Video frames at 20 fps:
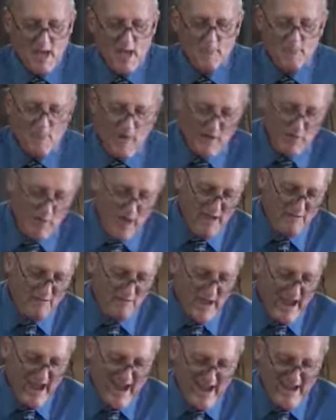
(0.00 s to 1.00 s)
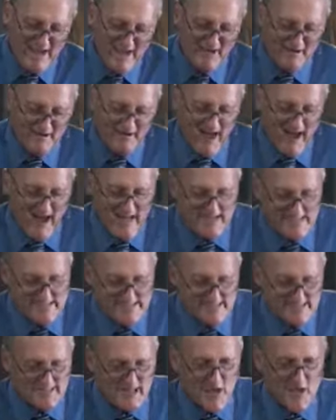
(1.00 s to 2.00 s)
My wife Anne
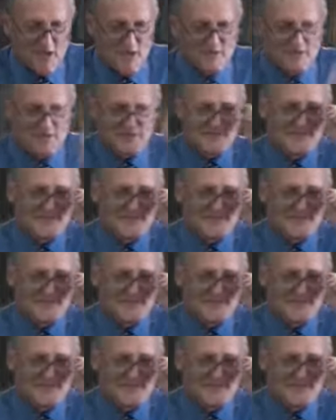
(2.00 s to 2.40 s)
likes those